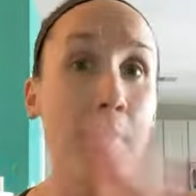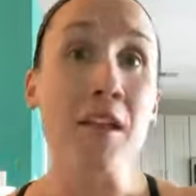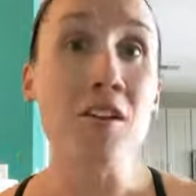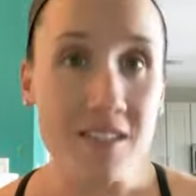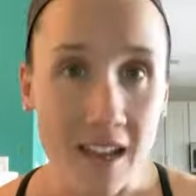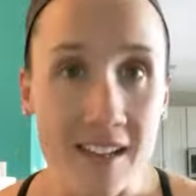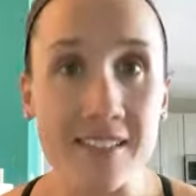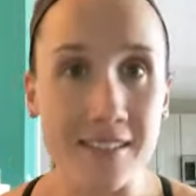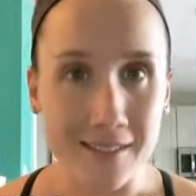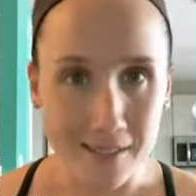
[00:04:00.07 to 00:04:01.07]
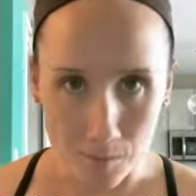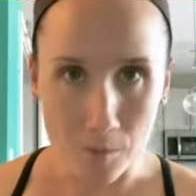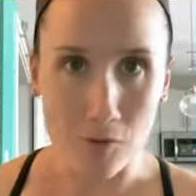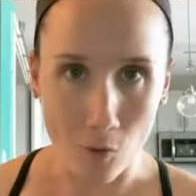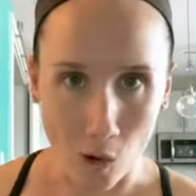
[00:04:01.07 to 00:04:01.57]
on diets like this
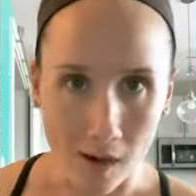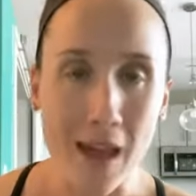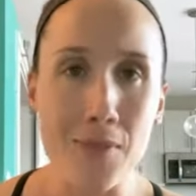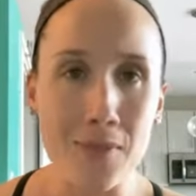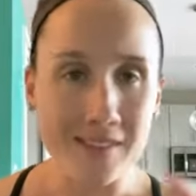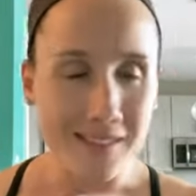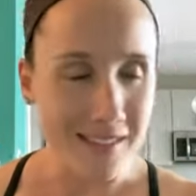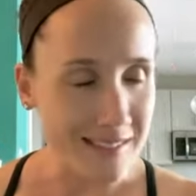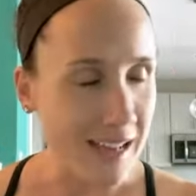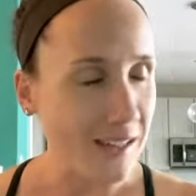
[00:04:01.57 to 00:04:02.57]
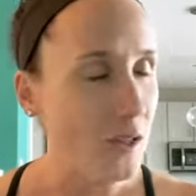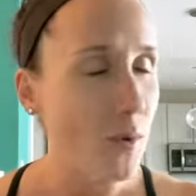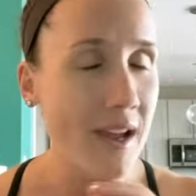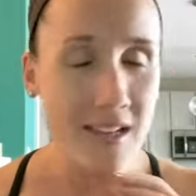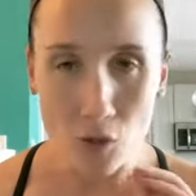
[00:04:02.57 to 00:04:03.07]
before, and this is exactly
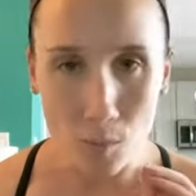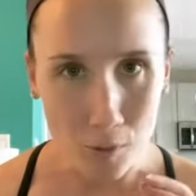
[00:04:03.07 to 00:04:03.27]
why I don't